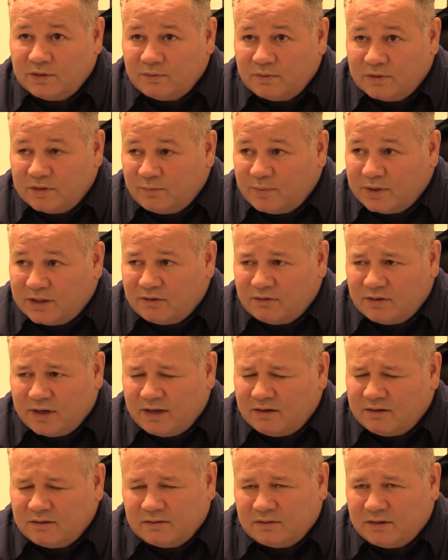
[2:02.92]
it with a big
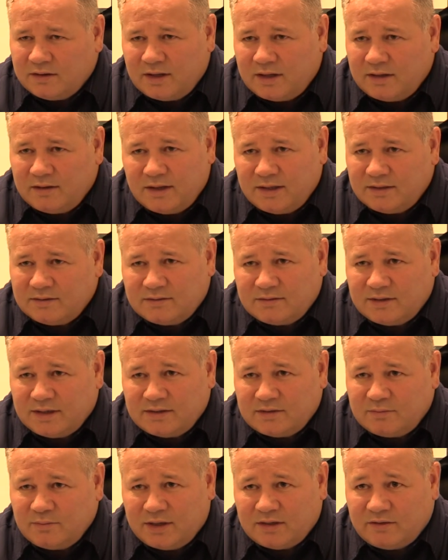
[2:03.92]
crowd and all that, that's
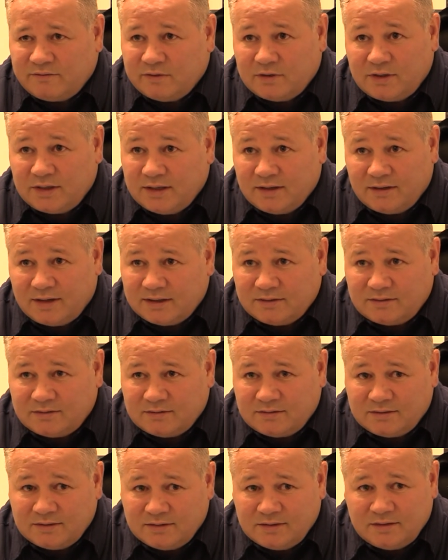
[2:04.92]
test match footy, and
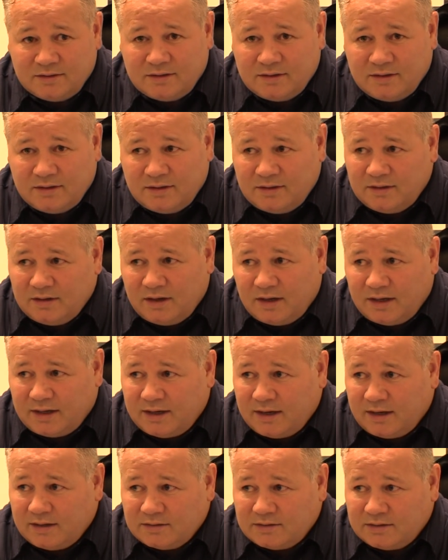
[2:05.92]
that's, I
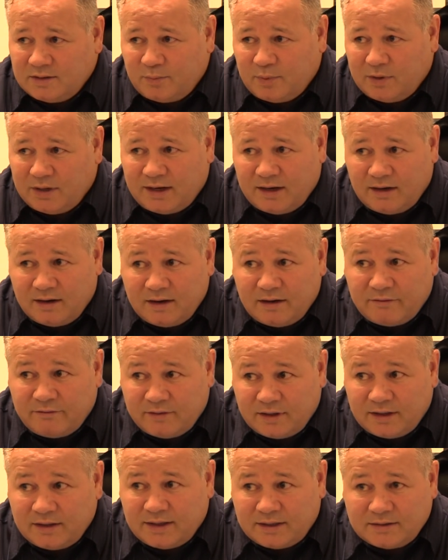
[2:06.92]
can't stipulate enough
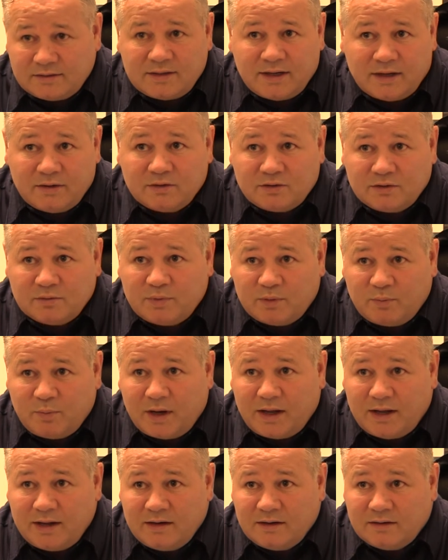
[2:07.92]
that that's how it should be
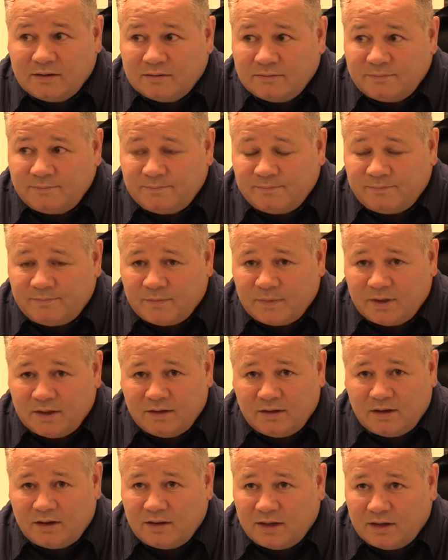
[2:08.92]
played. And
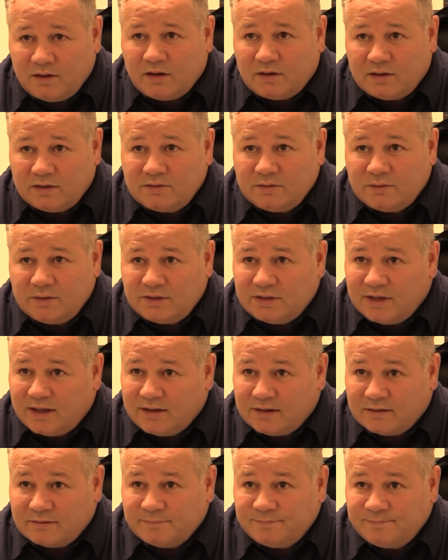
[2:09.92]
you know, they got into each
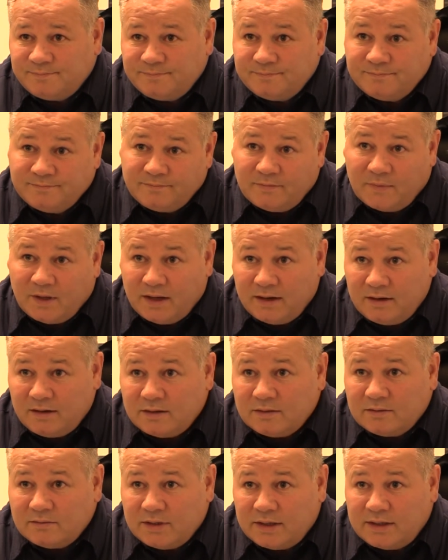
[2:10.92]
other.
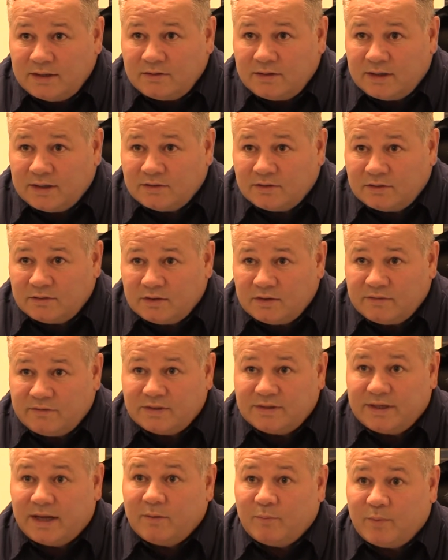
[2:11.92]
England, yeah, they could have
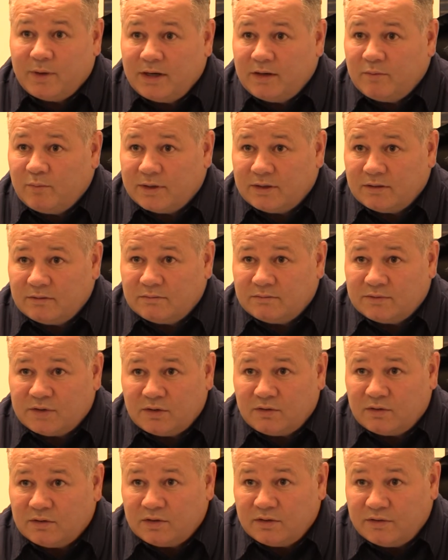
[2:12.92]
attacked better, but
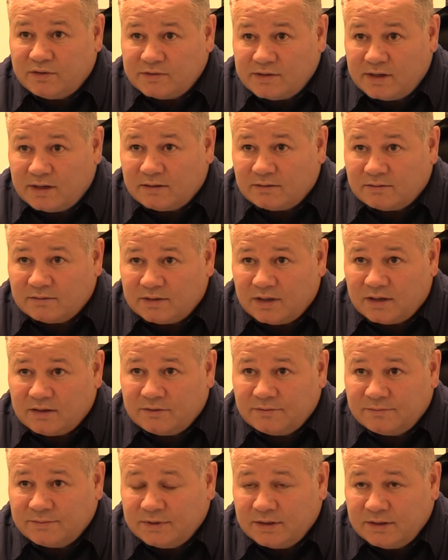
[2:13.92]
so could have New Zealand. So